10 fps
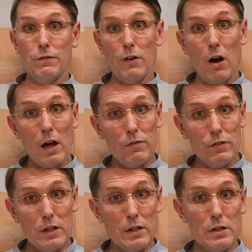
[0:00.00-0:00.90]
5
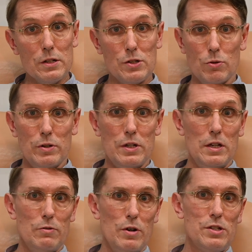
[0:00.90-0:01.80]
years, or
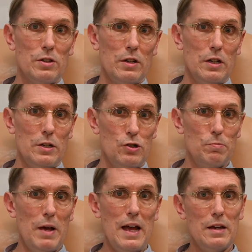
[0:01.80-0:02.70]
indeed recently in
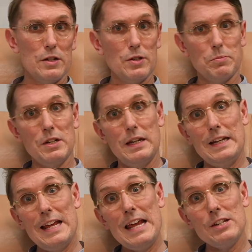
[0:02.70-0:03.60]
Japan, it's up to
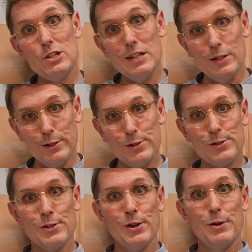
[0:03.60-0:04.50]
nearly 8
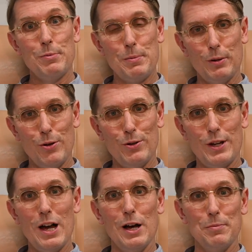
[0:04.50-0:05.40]
years people own a
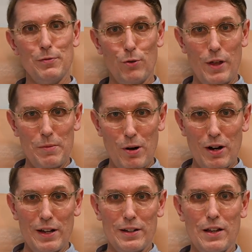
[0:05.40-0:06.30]
car before they
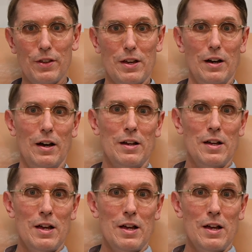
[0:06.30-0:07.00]
buy another car.